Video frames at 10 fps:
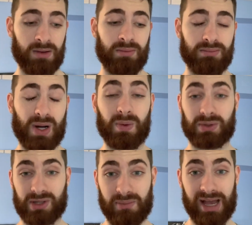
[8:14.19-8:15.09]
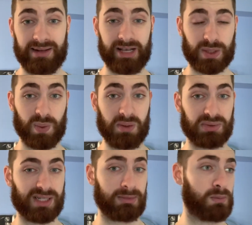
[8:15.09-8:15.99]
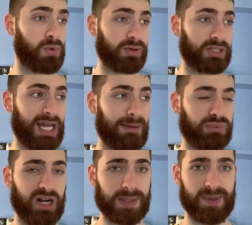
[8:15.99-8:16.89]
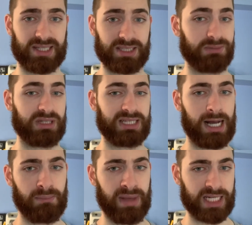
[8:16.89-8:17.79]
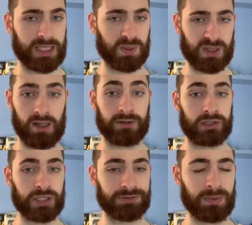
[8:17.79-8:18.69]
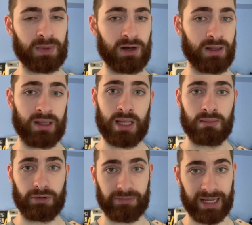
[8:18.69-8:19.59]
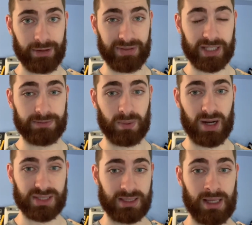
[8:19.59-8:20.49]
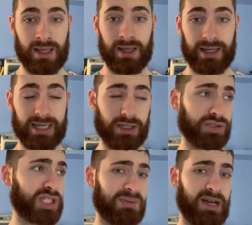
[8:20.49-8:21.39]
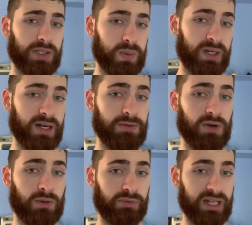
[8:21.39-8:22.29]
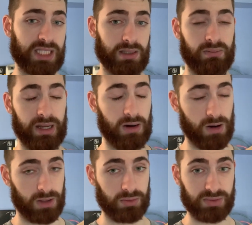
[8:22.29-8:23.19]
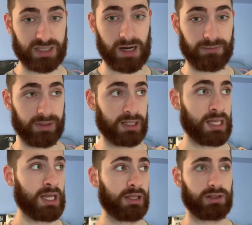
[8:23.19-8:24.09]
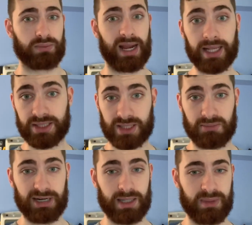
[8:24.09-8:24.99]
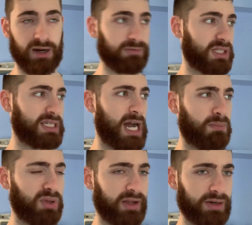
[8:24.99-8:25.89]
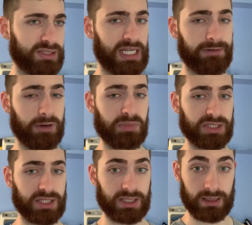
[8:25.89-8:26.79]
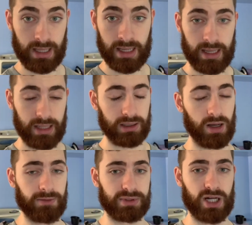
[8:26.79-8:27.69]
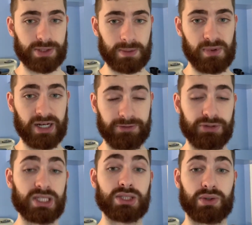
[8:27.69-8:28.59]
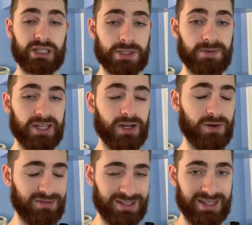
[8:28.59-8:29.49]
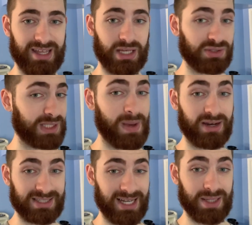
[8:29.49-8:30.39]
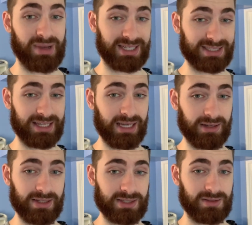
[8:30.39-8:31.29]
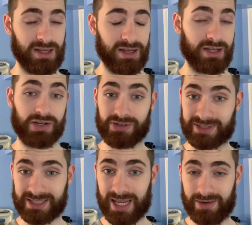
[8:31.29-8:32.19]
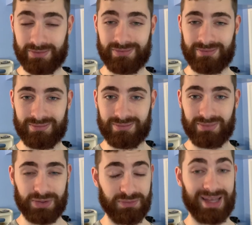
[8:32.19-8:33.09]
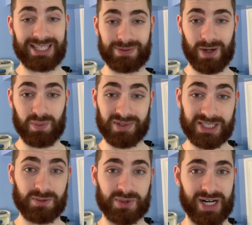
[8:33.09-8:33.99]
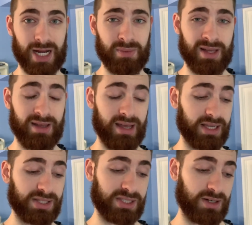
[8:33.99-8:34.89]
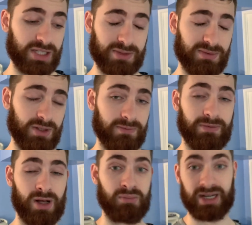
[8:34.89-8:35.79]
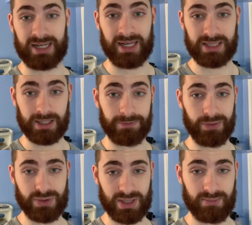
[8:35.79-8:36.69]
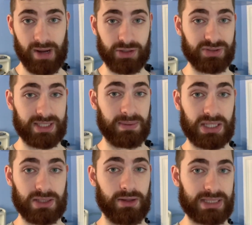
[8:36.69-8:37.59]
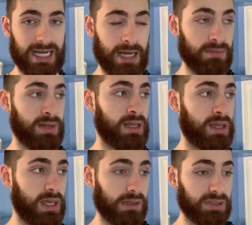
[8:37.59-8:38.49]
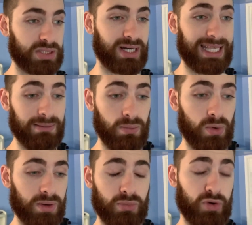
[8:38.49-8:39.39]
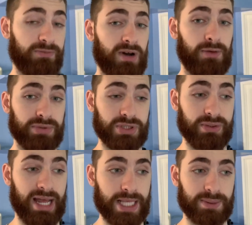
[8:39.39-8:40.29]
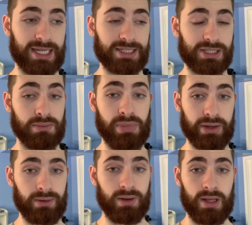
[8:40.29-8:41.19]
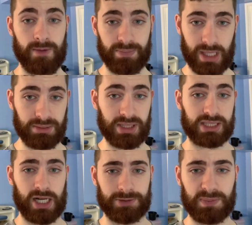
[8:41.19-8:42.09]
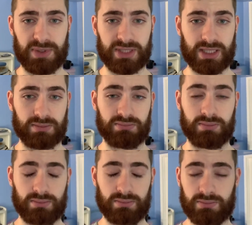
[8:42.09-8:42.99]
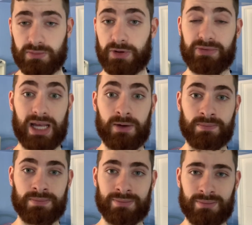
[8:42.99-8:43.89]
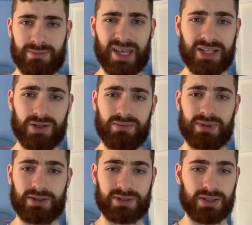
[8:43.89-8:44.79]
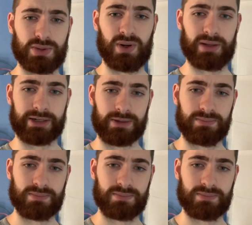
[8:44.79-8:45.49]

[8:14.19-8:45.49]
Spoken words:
But we'll come back next week. We'll talk about more of the top prospects and some of the top matchups in all of college football. But for now, thank you for watching. Again, go check me out on Twitter if you want to read some of my articles covering the rankings that are going to be coming out for the top players at every position in all of college football. And if you did enjoy this video and you somehow decided to make it to the end of this, you're insane. But if you made it this far, please subscribe and consider just, following my content in the future. I do stuff like this all the time. I'm going to try to get more and more involved into it as we get into the middle of this college football season. But for now, thank you, and I'll talk to you all later.